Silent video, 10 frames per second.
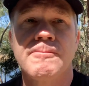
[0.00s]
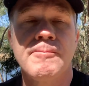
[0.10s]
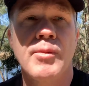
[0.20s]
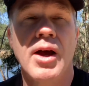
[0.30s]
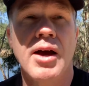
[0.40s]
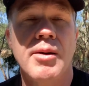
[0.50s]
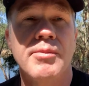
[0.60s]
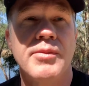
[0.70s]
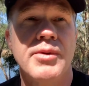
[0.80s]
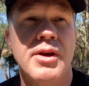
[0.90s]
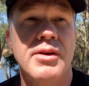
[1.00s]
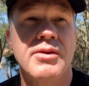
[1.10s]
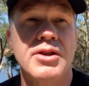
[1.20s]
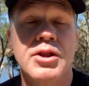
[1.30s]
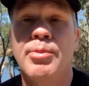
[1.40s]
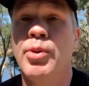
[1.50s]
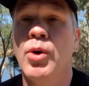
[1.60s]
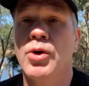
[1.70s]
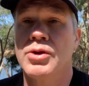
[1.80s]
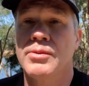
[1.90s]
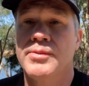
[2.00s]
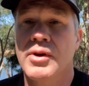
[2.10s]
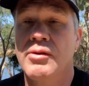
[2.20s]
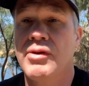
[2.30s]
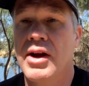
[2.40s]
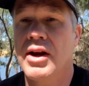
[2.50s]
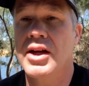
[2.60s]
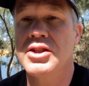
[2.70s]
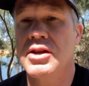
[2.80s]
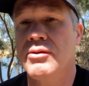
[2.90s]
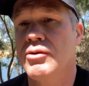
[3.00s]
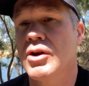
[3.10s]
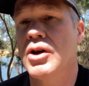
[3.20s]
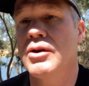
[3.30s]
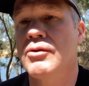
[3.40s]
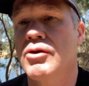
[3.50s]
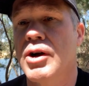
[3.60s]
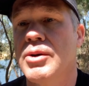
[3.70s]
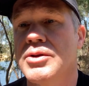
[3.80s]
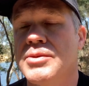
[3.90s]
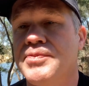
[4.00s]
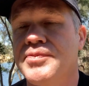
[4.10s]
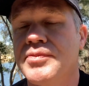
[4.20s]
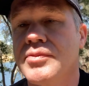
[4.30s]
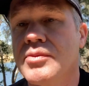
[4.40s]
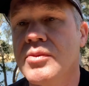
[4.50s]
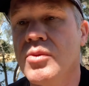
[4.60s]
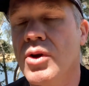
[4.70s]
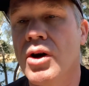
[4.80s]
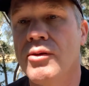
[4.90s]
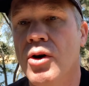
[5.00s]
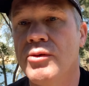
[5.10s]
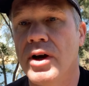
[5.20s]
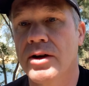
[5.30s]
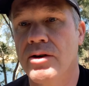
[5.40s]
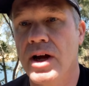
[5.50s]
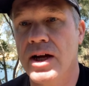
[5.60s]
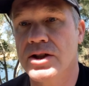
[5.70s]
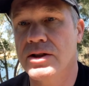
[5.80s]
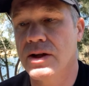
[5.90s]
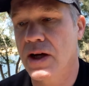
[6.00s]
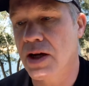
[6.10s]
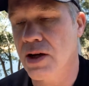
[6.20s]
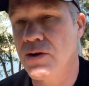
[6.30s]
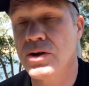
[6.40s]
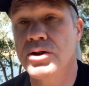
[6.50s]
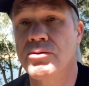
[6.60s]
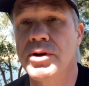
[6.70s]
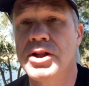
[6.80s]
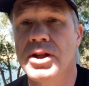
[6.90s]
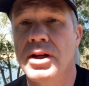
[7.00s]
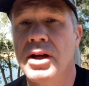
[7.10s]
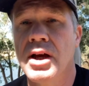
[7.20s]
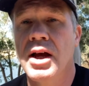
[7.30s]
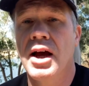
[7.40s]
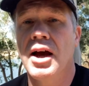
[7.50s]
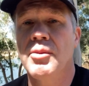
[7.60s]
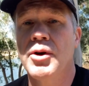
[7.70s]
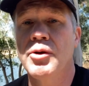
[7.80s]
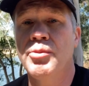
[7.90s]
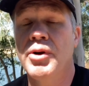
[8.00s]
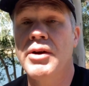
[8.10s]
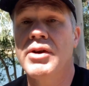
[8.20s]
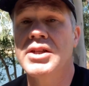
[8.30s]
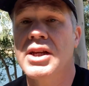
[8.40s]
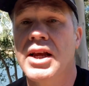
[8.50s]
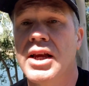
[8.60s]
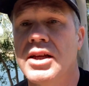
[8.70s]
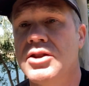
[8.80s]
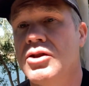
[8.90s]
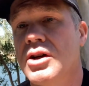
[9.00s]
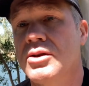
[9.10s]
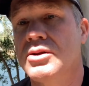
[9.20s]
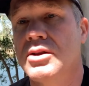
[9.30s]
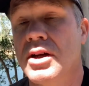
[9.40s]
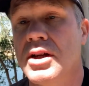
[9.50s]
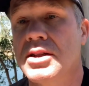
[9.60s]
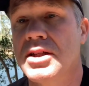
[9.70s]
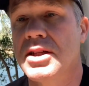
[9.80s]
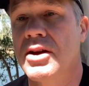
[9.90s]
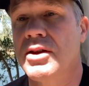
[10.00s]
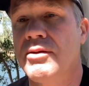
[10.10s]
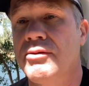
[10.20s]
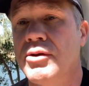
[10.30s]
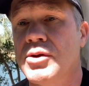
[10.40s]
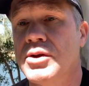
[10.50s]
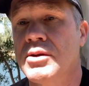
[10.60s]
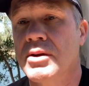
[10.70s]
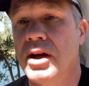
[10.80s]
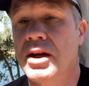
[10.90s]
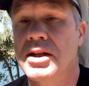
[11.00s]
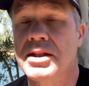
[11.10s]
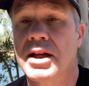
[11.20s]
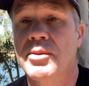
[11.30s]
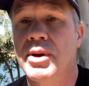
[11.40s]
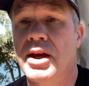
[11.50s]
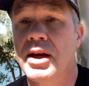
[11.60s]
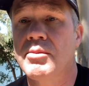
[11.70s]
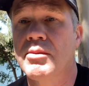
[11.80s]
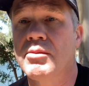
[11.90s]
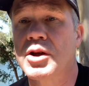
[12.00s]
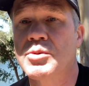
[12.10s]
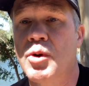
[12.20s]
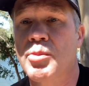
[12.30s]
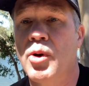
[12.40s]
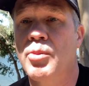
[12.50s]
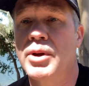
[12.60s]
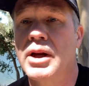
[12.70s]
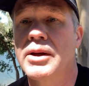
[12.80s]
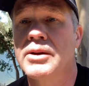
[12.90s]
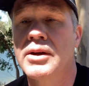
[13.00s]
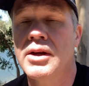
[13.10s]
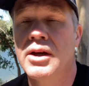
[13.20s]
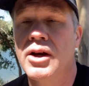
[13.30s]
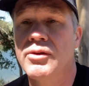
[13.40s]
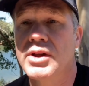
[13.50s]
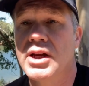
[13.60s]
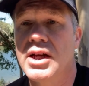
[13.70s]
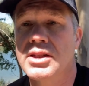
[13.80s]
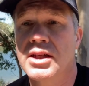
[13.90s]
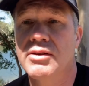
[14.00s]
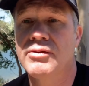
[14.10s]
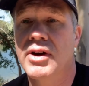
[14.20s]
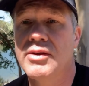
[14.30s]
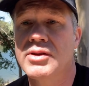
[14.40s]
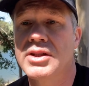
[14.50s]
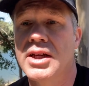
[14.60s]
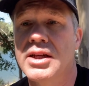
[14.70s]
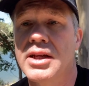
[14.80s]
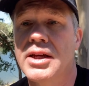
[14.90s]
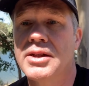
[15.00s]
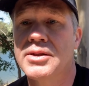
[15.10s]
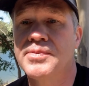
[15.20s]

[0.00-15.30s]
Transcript: the support and foundation for a lot of growers of old vine Grenache across the region who previously had struggled to sell their fruit until it became much more popular over the last kind of 5 to 10 years.